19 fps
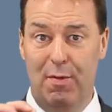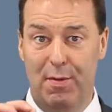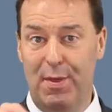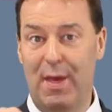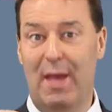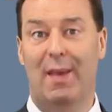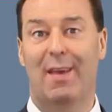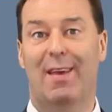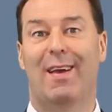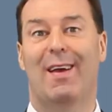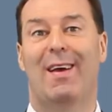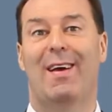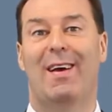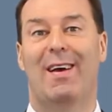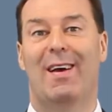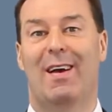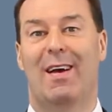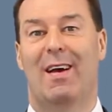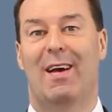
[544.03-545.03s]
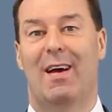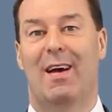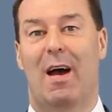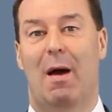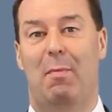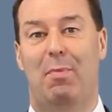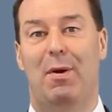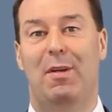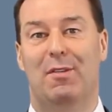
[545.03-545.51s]
think
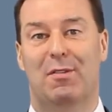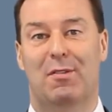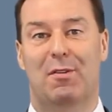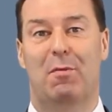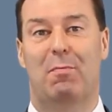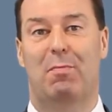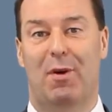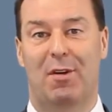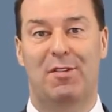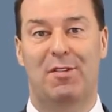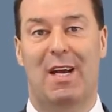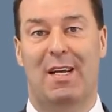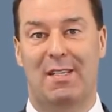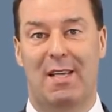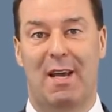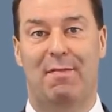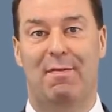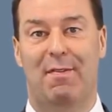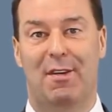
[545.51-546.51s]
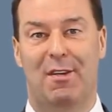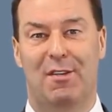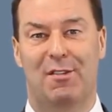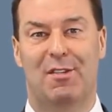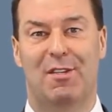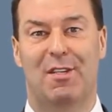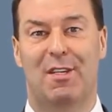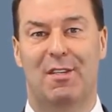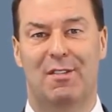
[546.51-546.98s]
a PRINCE2 project
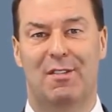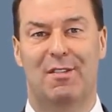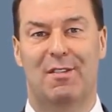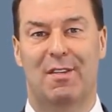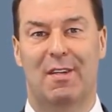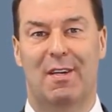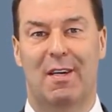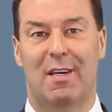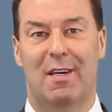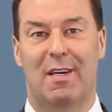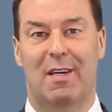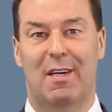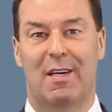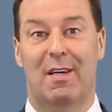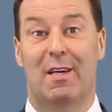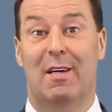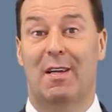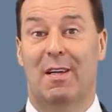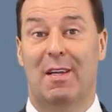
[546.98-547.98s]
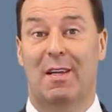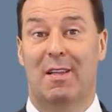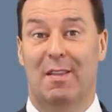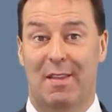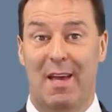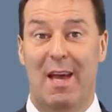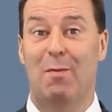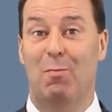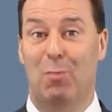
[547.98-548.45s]
definition is.
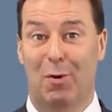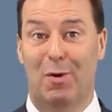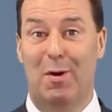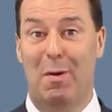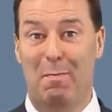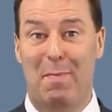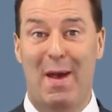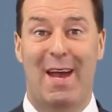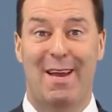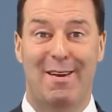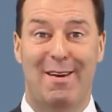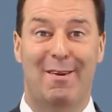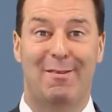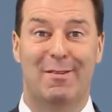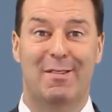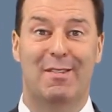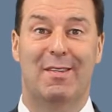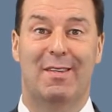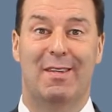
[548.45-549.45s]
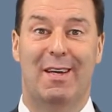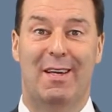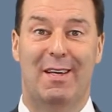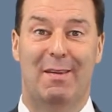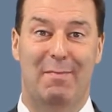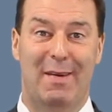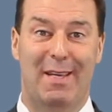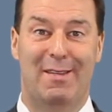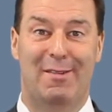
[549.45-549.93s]
Then we'll compare notes in
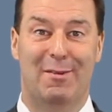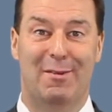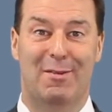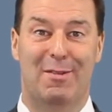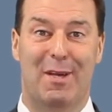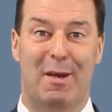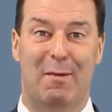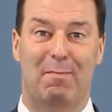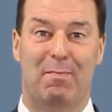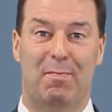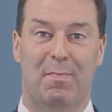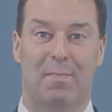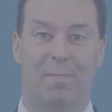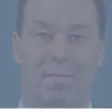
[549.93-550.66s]
a minute or so.